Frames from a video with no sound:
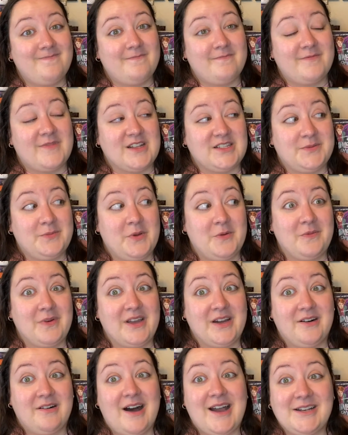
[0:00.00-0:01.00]
let's be
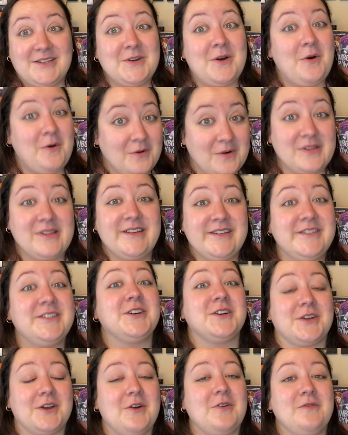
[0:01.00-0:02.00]
real, I totally
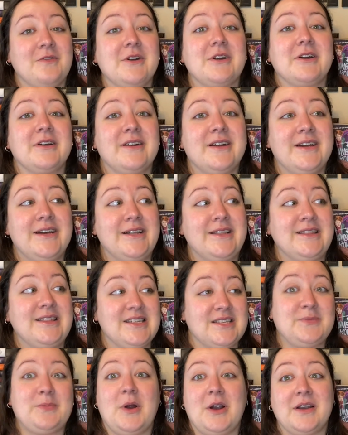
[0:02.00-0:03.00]
took over
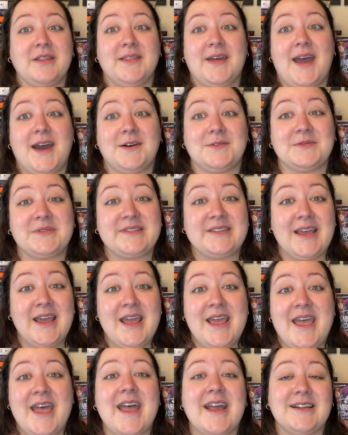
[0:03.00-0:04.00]
this part of the house,
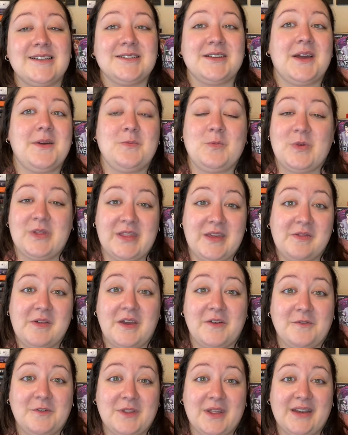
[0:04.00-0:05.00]
and I'm really
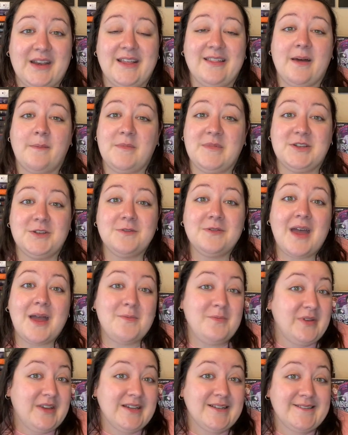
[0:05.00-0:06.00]
thankful that he let me do
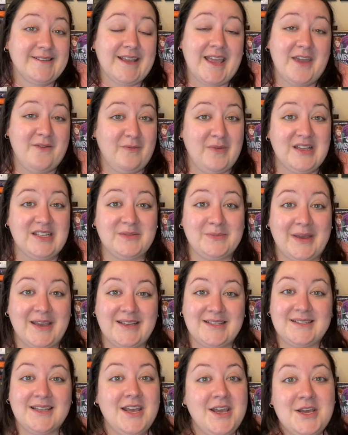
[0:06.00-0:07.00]
that because it gave me a
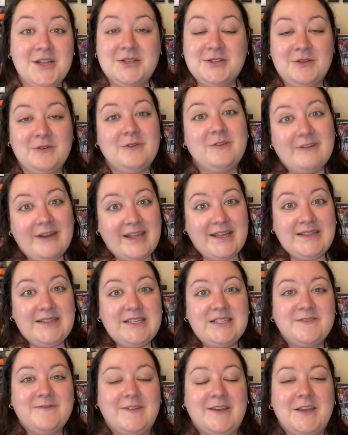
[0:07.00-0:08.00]
space to create
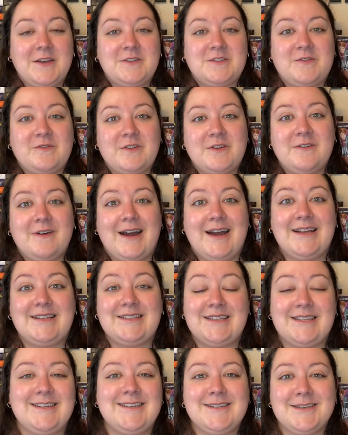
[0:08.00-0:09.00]
these videos for you guys,
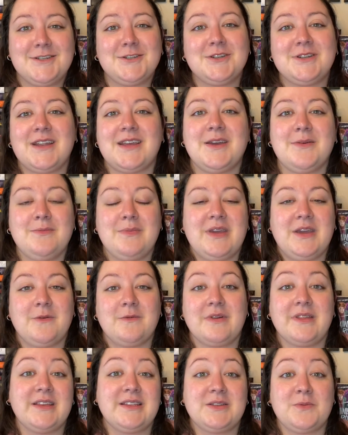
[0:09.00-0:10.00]
in addition to him being
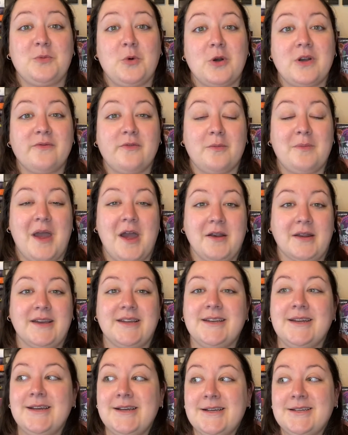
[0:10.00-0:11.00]
really supportive about
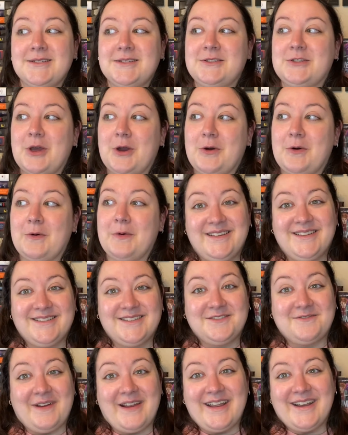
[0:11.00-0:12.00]
it. So it's
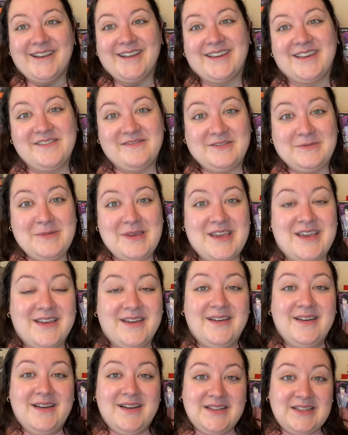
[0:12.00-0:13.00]
great. It gives me
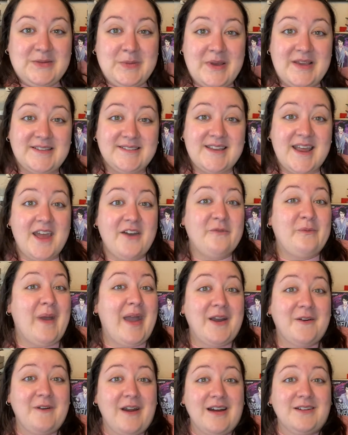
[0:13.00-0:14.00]
space to have
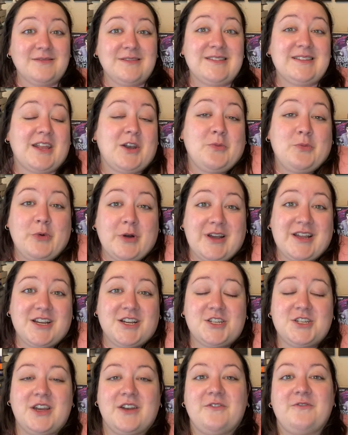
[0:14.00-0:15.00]
backgrounds that are
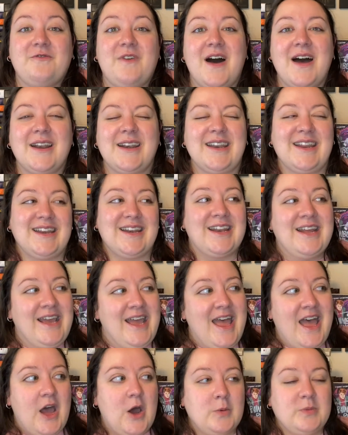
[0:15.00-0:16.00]
bookish and fun and
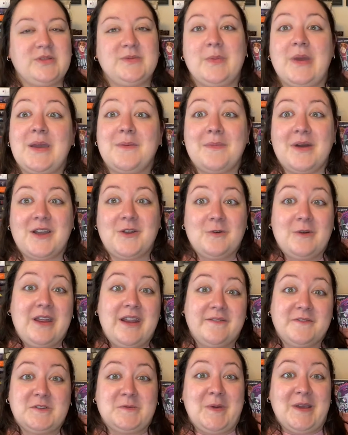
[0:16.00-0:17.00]
helps make my
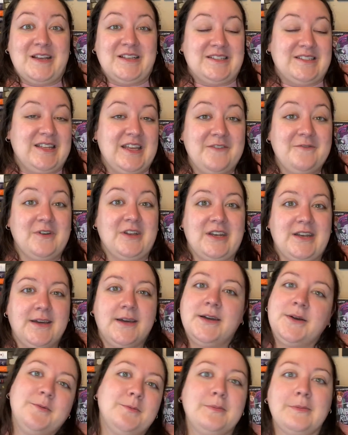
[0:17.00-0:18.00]
creative space even
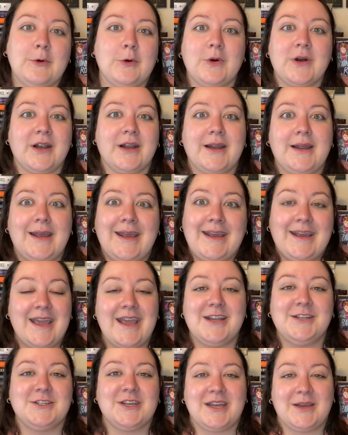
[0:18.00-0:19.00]
more
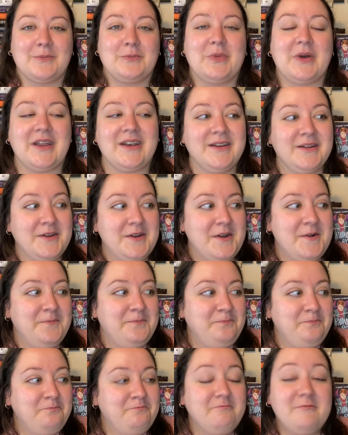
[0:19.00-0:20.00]
engaging. But
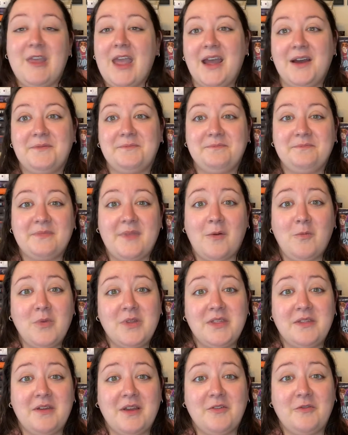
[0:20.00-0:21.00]
yeah, I'm
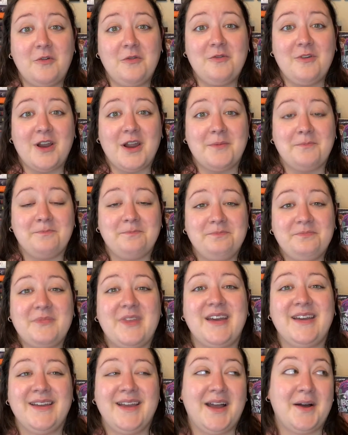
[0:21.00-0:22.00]
really thankful for him,
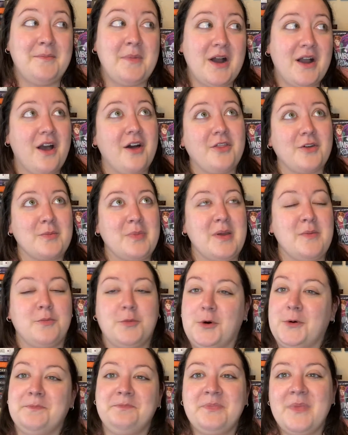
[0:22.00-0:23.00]
among other
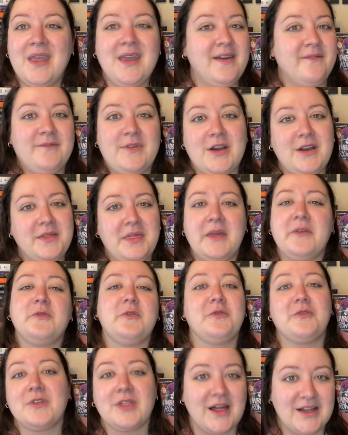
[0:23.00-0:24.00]
people. Very thankful
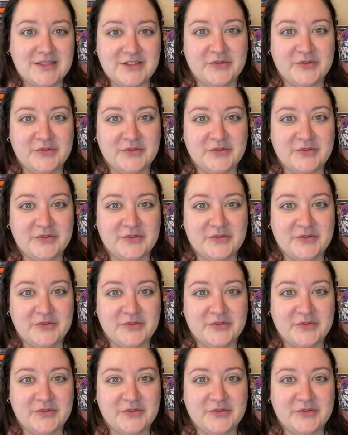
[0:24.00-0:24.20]
for lots